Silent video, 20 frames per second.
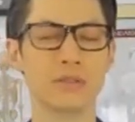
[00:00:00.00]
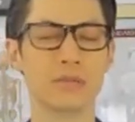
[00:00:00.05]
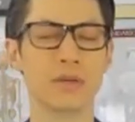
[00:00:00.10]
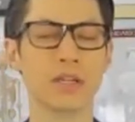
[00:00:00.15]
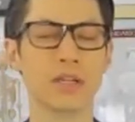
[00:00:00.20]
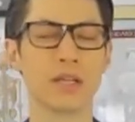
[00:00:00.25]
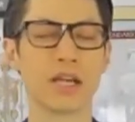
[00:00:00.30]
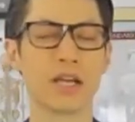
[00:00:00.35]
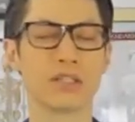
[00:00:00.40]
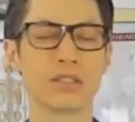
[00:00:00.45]

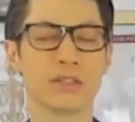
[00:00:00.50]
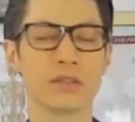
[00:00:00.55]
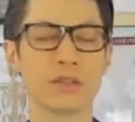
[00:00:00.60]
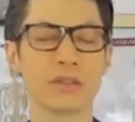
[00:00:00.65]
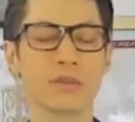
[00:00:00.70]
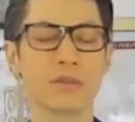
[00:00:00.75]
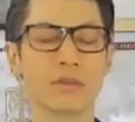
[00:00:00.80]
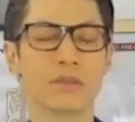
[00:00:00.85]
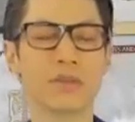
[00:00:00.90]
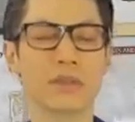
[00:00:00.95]
Relax
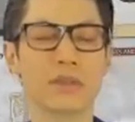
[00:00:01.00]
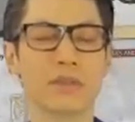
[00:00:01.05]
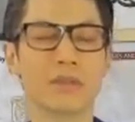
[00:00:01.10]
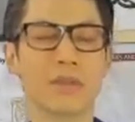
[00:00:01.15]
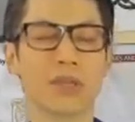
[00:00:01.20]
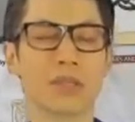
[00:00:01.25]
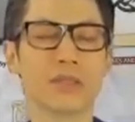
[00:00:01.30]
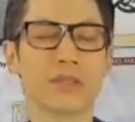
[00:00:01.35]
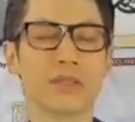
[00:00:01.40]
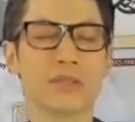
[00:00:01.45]
your
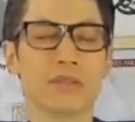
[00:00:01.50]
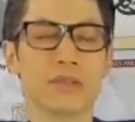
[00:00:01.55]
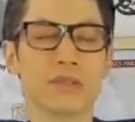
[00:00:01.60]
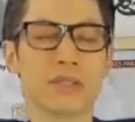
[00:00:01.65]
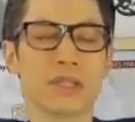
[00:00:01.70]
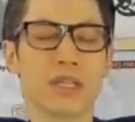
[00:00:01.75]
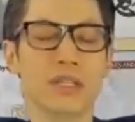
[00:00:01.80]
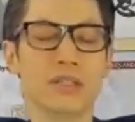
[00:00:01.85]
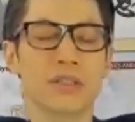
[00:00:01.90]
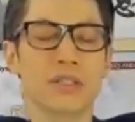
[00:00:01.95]

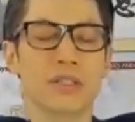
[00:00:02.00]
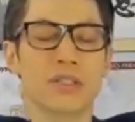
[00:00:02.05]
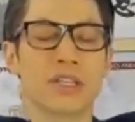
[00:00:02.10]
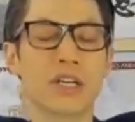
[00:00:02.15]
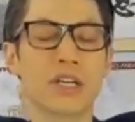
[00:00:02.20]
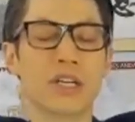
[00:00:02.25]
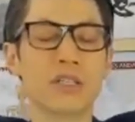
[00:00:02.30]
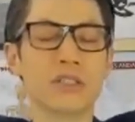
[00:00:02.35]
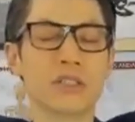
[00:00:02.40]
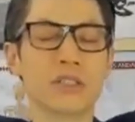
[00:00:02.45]
muscles and your
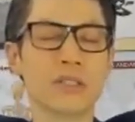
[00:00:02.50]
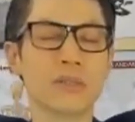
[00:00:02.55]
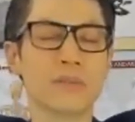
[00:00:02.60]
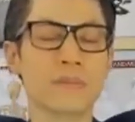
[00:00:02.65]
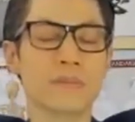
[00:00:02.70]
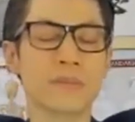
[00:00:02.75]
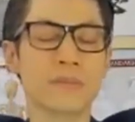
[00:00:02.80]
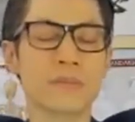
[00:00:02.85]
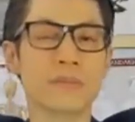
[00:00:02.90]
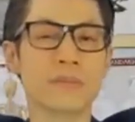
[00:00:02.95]
intention
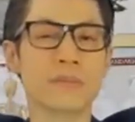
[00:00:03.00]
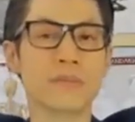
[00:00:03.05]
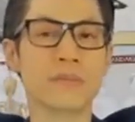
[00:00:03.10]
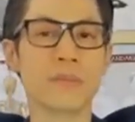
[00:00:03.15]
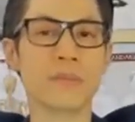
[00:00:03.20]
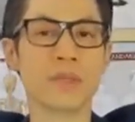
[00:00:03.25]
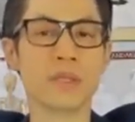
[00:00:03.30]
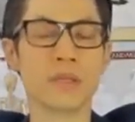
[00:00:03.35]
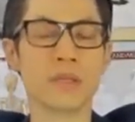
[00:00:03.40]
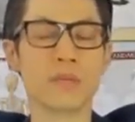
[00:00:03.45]

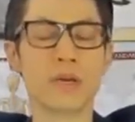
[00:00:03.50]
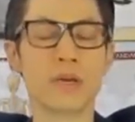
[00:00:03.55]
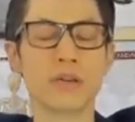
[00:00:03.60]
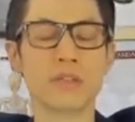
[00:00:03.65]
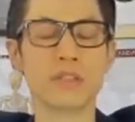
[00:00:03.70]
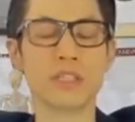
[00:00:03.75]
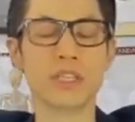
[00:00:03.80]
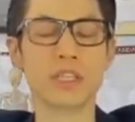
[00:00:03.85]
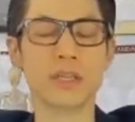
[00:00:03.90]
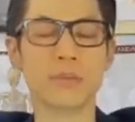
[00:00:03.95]
while
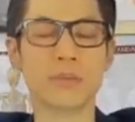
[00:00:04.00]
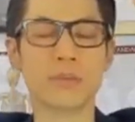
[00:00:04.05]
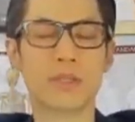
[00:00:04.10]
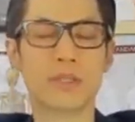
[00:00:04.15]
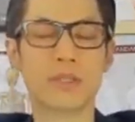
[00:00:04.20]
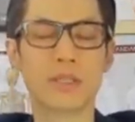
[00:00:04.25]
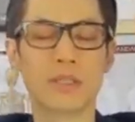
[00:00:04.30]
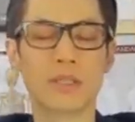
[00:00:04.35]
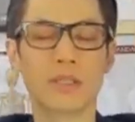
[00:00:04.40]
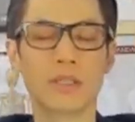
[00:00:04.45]
you keep
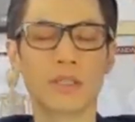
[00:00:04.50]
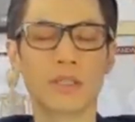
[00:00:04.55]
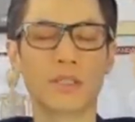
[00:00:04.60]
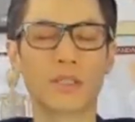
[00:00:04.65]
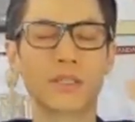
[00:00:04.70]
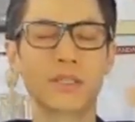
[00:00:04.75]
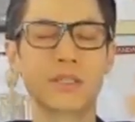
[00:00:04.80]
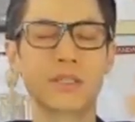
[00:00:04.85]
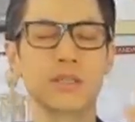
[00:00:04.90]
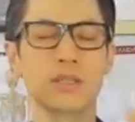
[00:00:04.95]
the
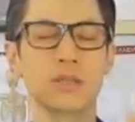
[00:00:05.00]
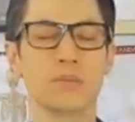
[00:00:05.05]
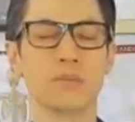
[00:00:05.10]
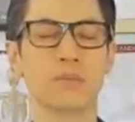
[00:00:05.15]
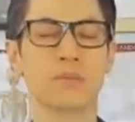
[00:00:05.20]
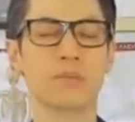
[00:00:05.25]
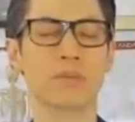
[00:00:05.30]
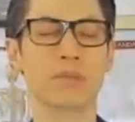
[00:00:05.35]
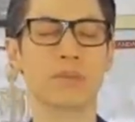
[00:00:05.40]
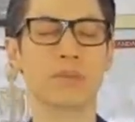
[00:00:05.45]

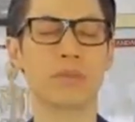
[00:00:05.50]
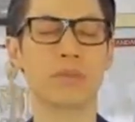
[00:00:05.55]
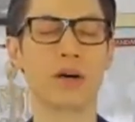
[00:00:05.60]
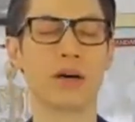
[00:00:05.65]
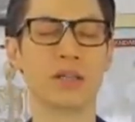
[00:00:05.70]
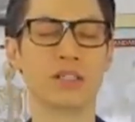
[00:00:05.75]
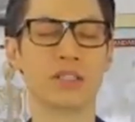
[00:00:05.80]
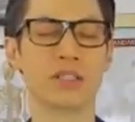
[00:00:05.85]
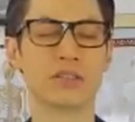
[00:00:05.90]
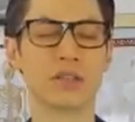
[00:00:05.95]

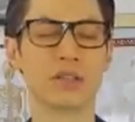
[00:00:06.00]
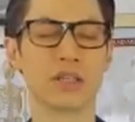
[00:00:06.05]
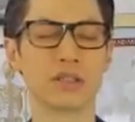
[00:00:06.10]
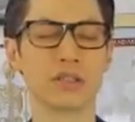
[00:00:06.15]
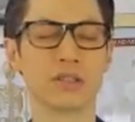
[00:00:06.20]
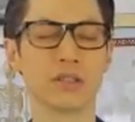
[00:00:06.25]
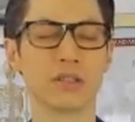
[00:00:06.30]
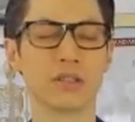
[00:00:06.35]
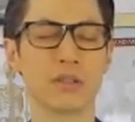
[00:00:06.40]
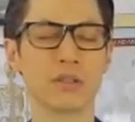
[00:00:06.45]
body
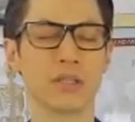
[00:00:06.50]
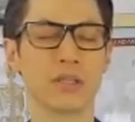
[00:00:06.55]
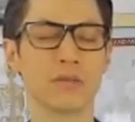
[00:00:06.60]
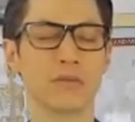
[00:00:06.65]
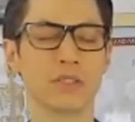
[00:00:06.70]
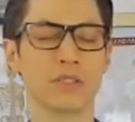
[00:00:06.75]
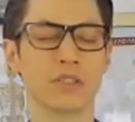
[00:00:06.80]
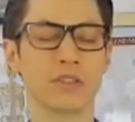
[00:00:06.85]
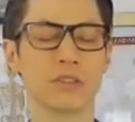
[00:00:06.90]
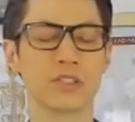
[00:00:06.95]
structure,
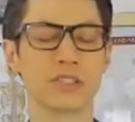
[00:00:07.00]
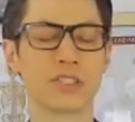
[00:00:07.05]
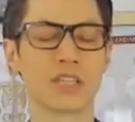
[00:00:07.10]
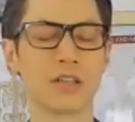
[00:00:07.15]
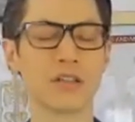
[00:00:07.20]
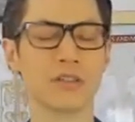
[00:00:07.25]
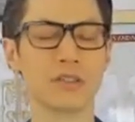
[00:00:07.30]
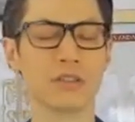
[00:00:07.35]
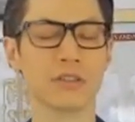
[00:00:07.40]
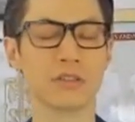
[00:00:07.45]
with your
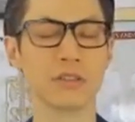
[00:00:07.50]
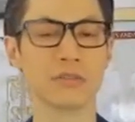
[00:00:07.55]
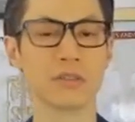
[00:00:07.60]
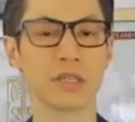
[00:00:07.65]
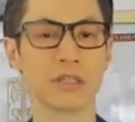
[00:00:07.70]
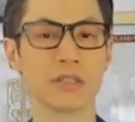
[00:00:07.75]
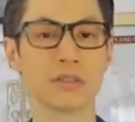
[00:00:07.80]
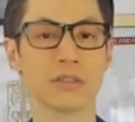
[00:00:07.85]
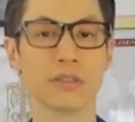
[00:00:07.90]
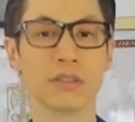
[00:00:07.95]
skeletal
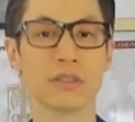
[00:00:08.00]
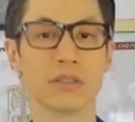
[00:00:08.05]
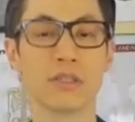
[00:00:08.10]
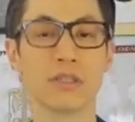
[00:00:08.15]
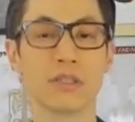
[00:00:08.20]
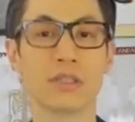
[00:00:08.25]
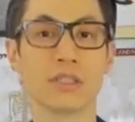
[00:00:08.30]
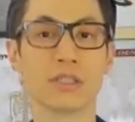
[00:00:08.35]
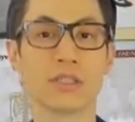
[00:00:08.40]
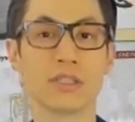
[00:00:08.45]
structure,
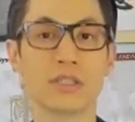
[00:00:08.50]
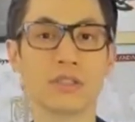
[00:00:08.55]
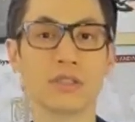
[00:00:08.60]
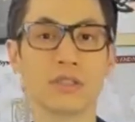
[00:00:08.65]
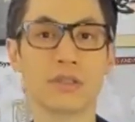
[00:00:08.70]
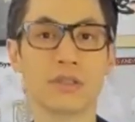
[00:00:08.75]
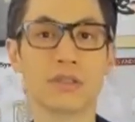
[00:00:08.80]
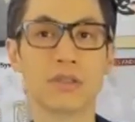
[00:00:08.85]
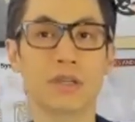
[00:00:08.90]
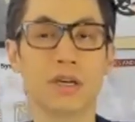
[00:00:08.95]

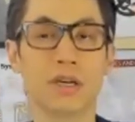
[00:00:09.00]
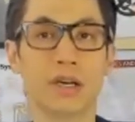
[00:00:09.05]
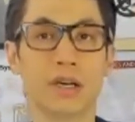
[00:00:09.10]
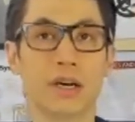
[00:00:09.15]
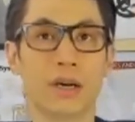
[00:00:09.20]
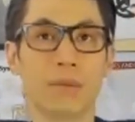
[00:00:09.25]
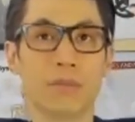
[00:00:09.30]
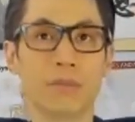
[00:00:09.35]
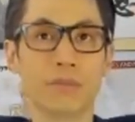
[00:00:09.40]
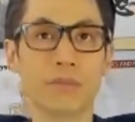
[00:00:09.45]
still
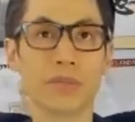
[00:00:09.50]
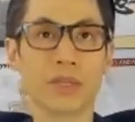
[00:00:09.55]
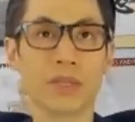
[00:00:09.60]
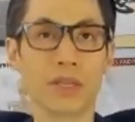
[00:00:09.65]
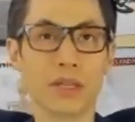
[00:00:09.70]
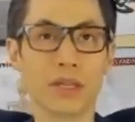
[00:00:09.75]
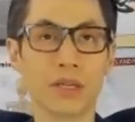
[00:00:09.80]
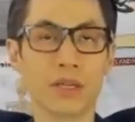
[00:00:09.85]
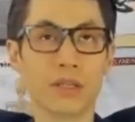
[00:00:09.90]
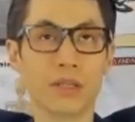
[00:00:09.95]

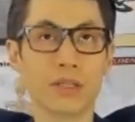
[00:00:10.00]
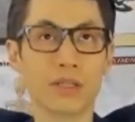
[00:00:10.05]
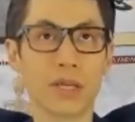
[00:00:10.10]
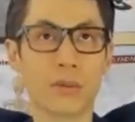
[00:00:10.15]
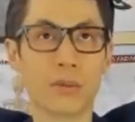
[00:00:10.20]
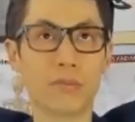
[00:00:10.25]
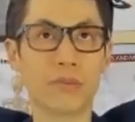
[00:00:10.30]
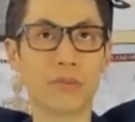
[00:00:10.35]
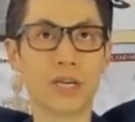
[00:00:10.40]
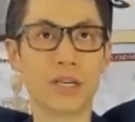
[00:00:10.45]

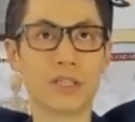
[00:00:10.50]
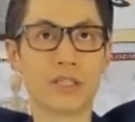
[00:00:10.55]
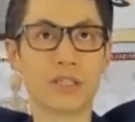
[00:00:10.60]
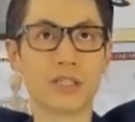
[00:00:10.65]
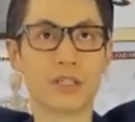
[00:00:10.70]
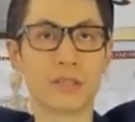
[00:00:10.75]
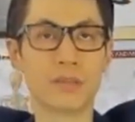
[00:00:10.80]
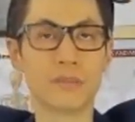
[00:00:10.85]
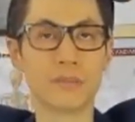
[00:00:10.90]
upright.